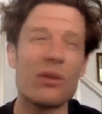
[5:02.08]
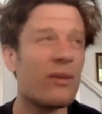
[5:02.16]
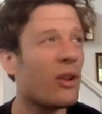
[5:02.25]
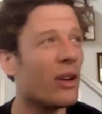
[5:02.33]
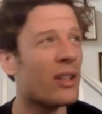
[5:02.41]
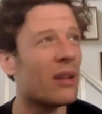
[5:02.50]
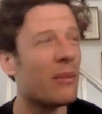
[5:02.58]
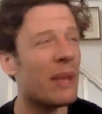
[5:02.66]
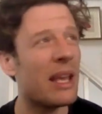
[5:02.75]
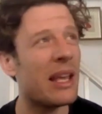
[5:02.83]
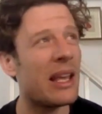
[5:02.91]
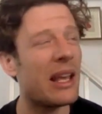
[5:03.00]
of looked at
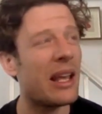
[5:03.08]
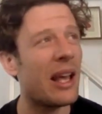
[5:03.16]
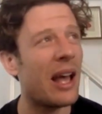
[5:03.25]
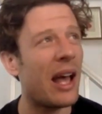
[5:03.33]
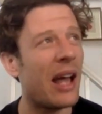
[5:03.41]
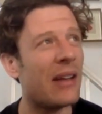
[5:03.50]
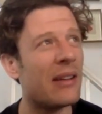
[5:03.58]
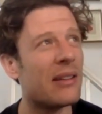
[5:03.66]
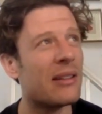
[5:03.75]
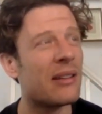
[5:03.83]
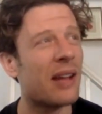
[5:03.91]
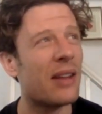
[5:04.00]
me,
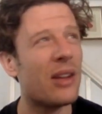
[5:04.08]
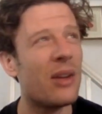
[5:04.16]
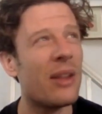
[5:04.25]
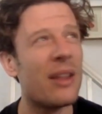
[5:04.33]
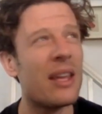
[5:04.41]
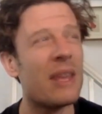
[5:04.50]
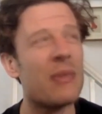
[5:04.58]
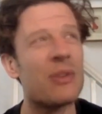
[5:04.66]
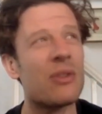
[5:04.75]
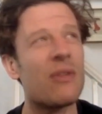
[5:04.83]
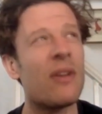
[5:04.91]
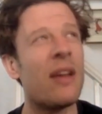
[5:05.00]
and I don't know, I think he was
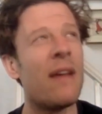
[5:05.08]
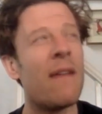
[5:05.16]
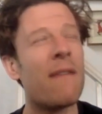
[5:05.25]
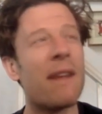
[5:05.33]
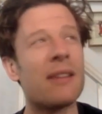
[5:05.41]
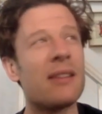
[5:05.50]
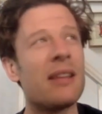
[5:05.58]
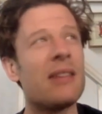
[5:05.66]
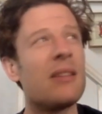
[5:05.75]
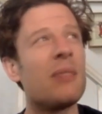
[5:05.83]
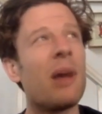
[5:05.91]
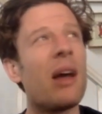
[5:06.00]
sort of
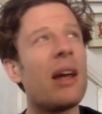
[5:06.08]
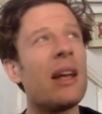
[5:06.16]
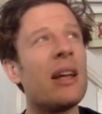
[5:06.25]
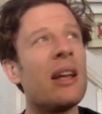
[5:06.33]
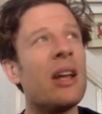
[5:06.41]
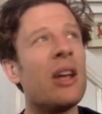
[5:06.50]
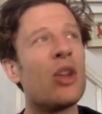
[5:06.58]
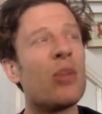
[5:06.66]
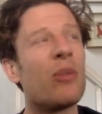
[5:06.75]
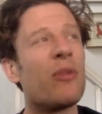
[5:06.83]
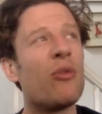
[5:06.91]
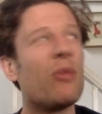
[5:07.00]
fascinated by the
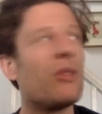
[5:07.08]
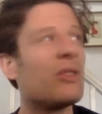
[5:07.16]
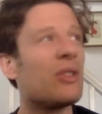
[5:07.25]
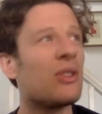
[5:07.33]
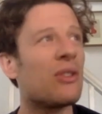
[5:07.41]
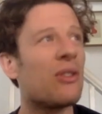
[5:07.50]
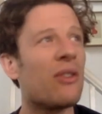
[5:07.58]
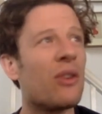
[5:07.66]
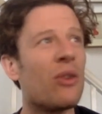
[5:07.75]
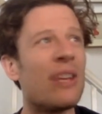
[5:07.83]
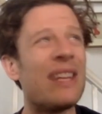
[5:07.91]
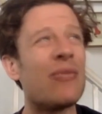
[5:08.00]
performance of it
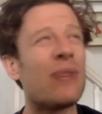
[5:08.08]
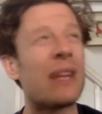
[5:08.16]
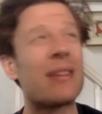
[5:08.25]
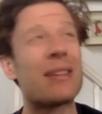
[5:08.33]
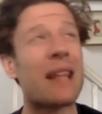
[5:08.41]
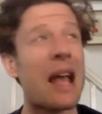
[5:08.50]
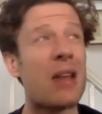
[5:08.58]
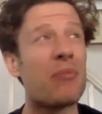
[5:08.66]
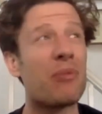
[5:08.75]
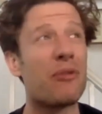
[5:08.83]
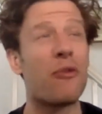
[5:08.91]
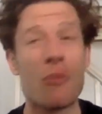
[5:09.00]
all. He didn't really understand
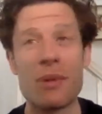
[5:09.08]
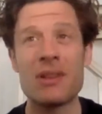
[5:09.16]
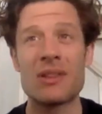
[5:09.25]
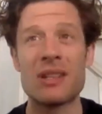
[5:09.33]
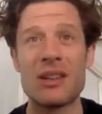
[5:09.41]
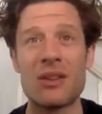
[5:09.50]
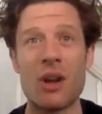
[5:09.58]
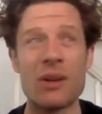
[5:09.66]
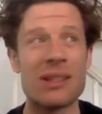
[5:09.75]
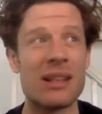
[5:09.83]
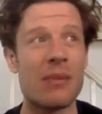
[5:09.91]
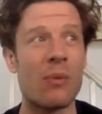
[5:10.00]
performance. He didn't
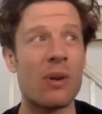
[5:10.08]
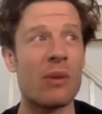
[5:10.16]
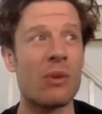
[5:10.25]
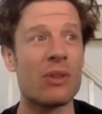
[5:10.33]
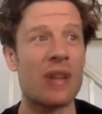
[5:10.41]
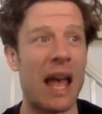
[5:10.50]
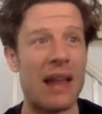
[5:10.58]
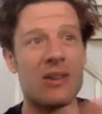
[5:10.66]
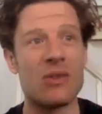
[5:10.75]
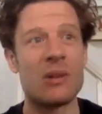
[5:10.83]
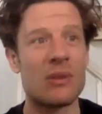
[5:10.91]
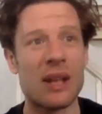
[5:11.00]
understand what it was to
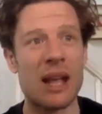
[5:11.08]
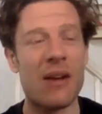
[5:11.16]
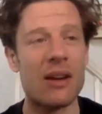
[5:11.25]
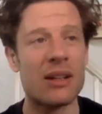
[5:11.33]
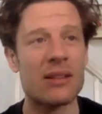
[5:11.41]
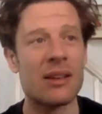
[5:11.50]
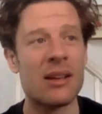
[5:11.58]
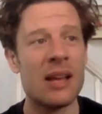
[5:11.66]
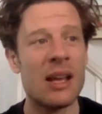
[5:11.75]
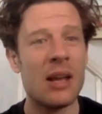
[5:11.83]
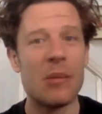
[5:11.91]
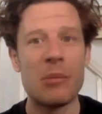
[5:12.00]
enter into a character.
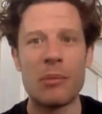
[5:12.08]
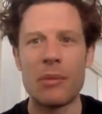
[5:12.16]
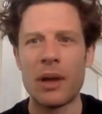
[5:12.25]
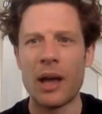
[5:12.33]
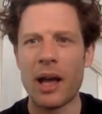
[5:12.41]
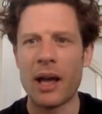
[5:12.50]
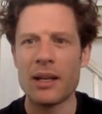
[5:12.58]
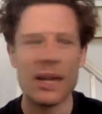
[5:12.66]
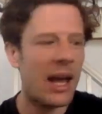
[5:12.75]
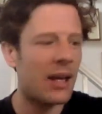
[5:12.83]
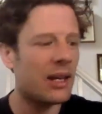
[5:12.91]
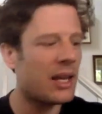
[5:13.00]
And
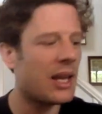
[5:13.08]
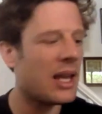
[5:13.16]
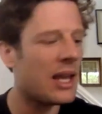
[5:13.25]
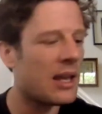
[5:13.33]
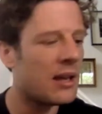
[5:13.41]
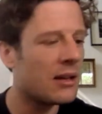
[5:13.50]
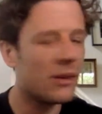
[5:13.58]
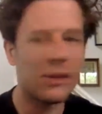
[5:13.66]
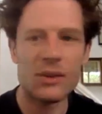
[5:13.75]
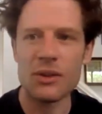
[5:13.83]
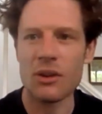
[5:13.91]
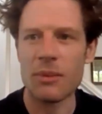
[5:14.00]
yet he,
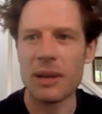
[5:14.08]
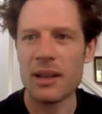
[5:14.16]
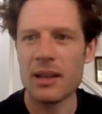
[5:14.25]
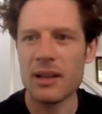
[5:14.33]
sorry about this.